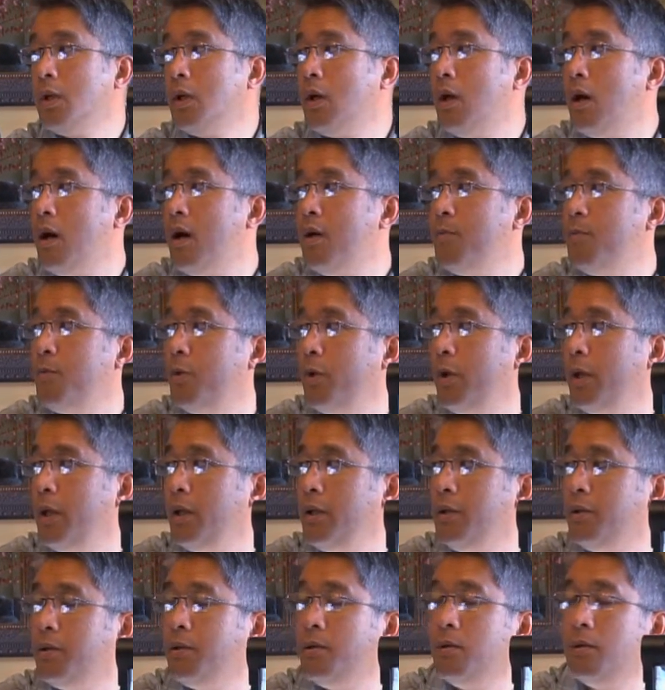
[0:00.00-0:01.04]

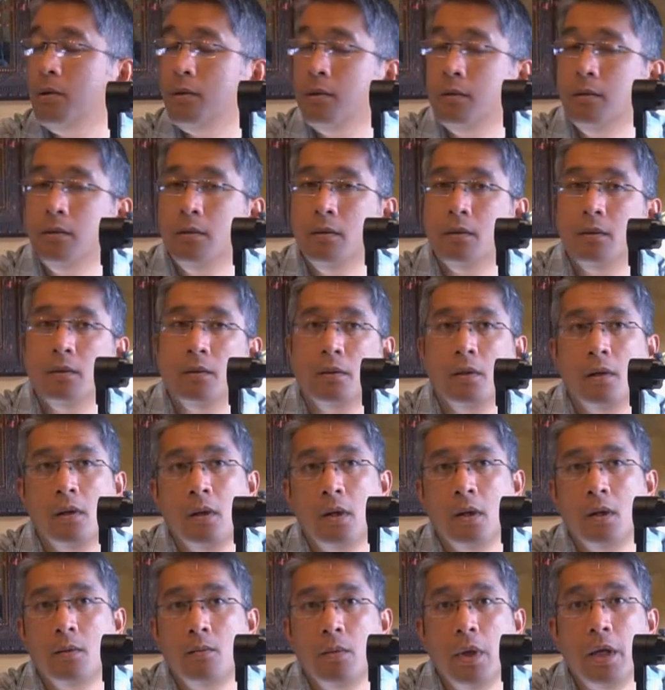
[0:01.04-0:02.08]
operate your
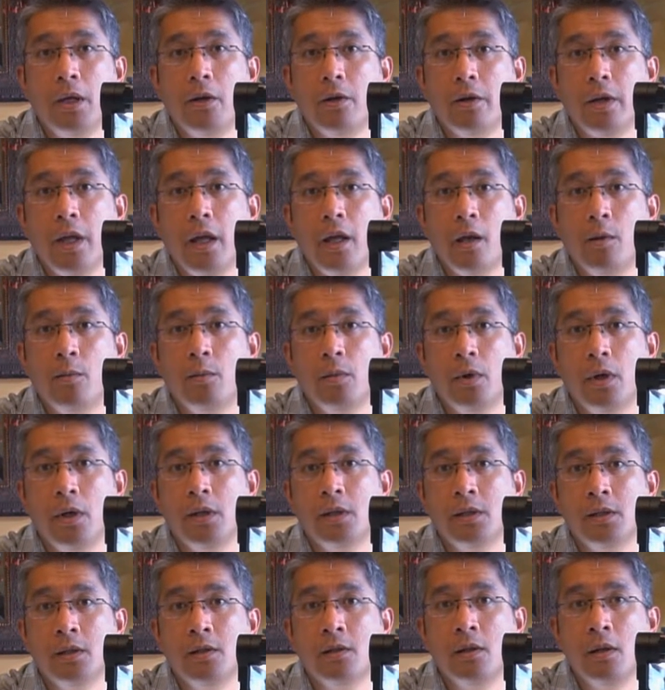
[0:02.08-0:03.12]
bigger
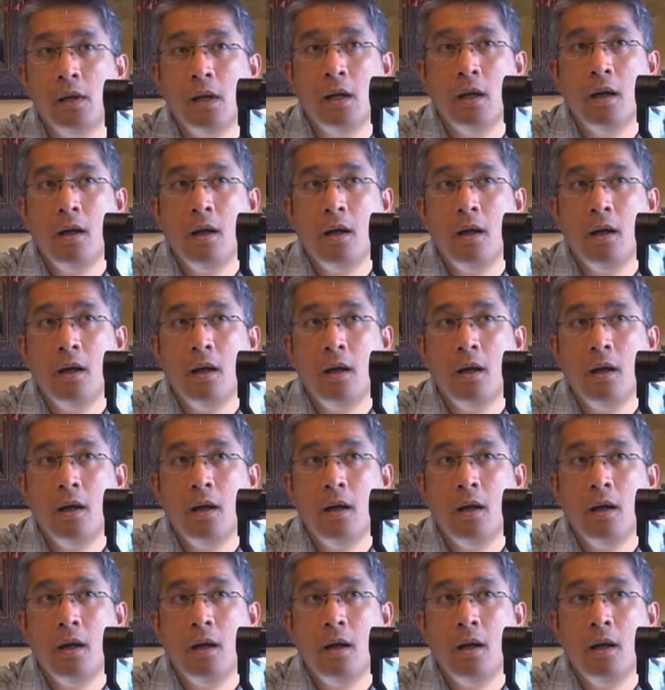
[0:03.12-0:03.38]
cameras,